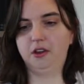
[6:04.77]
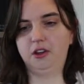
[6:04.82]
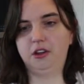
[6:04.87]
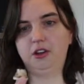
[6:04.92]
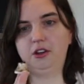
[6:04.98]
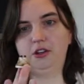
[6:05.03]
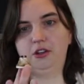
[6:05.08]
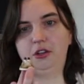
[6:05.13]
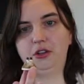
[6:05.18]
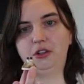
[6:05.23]

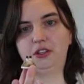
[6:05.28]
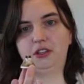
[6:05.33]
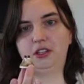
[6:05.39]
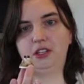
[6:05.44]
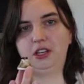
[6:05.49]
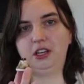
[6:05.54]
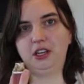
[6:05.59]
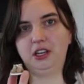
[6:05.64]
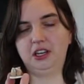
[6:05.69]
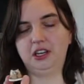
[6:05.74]
And as you can
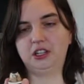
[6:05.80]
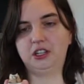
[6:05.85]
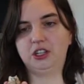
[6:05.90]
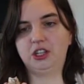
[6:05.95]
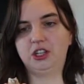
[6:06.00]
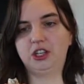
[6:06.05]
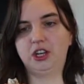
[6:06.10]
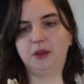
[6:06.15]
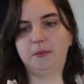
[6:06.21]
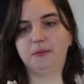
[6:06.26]
see, it's
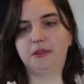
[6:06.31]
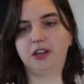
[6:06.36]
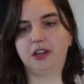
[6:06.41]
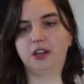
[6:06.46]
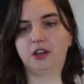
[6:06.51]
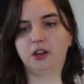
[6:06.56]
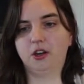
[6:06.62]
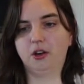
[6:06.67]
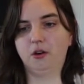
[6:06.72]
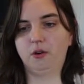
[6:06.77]
shaped like
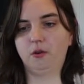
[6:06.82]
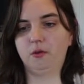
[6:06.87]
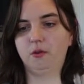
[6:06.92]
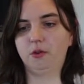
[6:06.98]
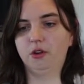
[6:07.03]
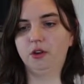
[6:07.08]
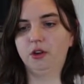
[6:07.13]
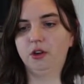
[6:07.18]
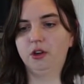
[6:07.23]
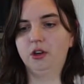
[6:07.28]
a cone.
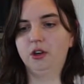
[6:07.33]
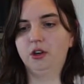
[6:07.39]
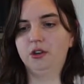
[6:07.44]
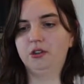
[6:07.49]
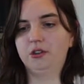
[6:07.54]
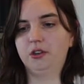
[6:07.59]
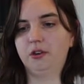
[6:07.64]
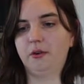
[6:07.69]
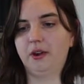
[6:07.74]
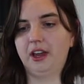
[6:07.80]

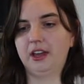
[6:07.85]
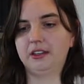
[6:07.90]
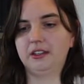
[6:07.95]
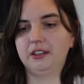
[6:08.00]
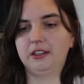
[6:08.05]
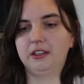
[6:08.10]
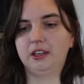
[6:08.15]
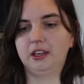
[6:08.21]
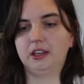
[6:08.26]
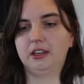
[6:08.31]
So
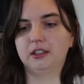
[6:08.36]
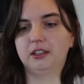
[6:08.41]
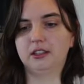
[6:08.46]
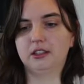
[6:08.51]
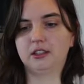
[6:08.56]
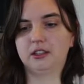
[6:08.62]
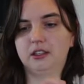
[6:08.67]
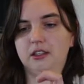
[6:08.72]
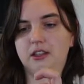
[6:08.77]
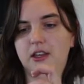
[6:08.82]
as
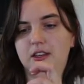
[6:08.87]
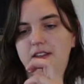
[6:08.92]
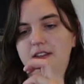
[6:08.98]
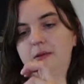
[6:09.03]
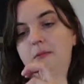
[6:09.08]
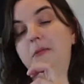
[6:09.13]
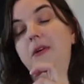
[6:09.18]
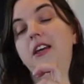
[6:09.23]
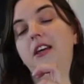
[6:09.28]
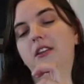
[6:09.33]

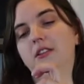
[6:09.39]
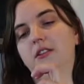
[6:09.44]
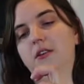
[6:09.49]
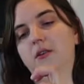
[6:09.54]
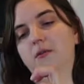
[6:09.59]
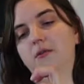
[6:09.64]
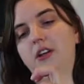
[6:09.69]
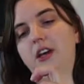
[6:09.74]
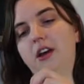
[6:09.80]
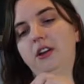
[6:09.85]
the beans
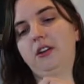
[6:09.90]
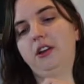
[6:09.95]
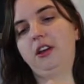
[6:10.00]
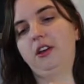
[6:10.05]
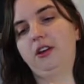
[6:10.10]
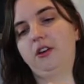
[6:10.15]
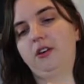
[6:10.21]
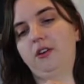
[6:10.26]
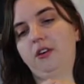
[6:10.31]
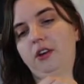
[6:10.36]
go down
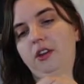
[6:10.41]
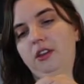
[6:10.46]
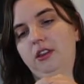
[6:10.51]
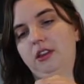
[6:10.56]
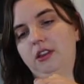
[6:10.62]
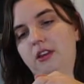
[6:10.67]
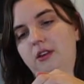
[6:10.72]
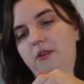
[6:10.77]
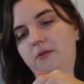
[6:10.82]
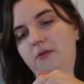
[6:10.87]
here and
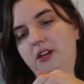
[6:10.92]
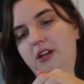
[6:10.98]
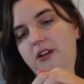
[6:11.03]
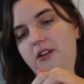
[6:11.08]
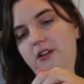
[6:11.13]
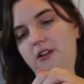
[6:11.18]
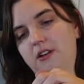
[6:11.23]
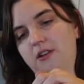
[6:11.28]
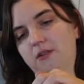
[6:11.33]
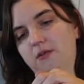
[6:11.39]
they go down
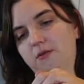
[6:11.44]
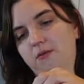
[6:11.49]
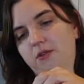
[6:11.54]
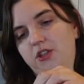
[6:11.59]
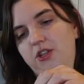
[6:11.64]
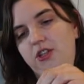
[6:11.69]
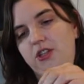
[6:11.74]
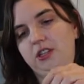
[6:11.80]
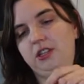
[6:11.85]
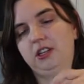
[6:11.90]
into these
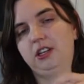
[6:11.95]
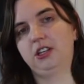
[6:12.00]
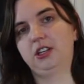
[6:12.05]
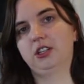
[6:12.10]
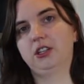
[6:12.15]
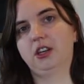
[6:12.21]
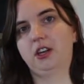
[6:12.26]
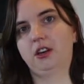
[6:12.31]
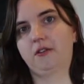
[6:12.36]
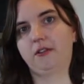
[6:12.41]
ridges, and they
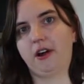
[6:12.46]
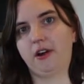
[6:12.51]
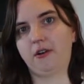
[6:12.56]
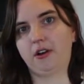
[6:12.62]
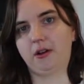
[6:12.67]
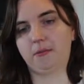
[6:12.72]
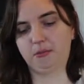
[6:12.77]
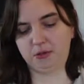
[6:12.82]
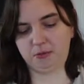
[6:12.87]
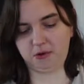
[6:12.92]
just get ground
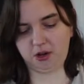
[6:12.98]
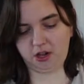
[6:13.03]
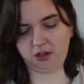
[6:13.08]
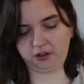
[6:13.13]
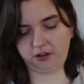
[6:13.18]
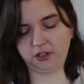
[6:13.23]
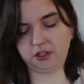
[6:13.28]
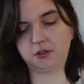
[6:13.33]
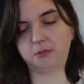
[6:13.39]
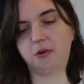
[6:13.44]
up smaller
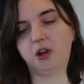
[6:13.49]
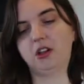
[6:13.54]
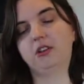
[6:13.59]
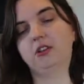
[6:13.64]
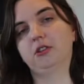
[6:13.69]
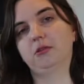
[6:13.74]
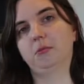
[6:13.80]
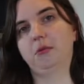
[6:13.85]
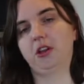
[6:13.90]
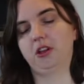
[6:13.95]
and smaller
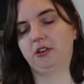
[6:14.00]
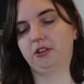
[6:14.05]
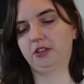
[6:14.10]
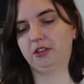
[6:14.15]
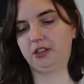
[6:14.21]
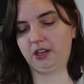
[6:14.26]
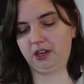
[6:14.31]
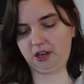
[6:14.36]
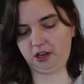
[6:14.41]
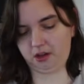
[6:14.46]
and smaller as
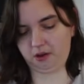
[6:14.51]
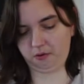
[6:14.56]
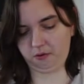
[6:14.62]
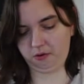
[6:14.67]
they go.